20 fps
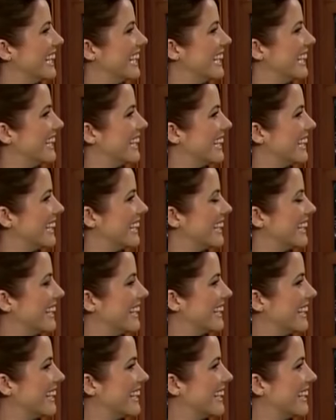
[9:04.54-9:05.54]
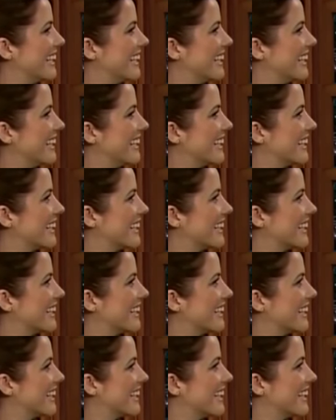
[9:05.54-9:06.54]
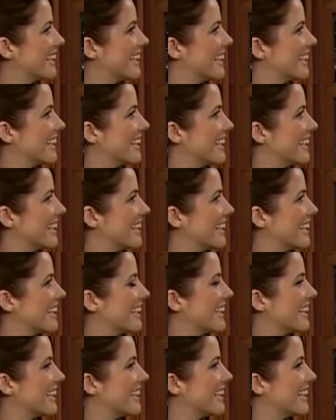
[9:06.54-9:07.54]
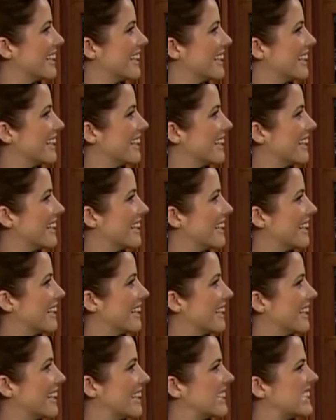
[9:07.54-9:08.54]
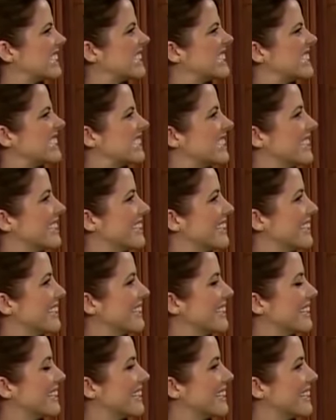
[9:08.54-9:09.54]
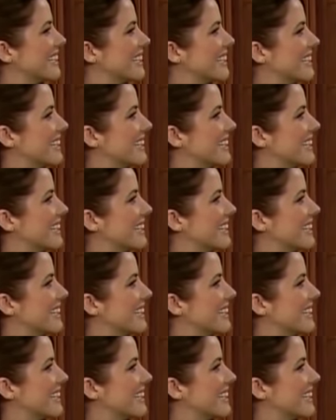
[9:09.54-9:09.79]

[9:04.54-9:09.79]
(silent)